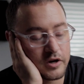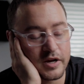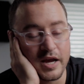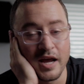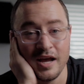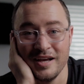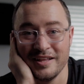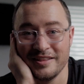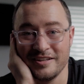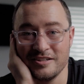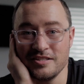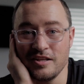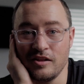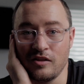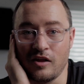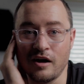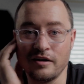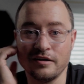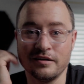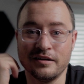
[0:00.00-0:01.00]
Okay, there's a
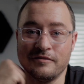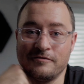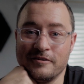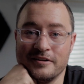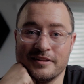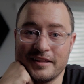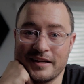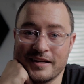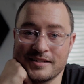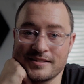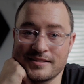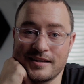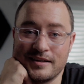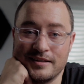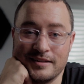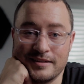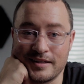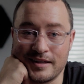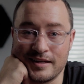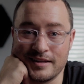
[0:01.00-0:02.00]
lot of different things that
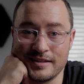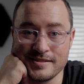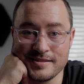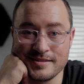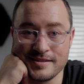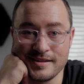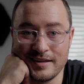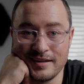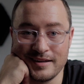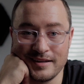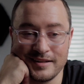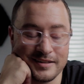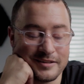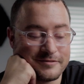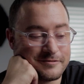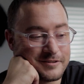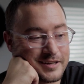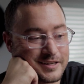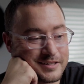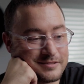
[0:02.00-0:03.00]
it does, and
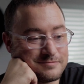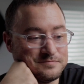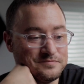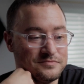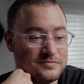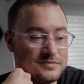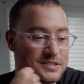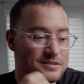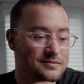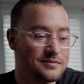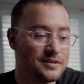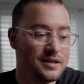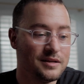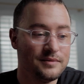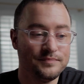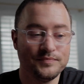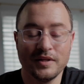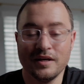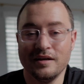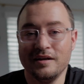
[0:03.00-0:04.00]

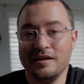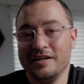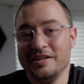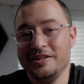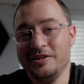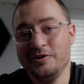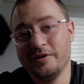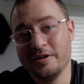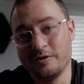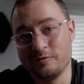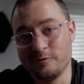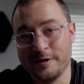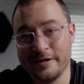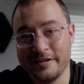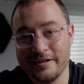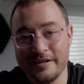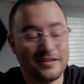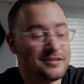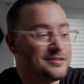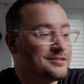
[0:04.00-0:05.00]
you can read
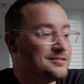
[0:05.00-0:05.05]
it.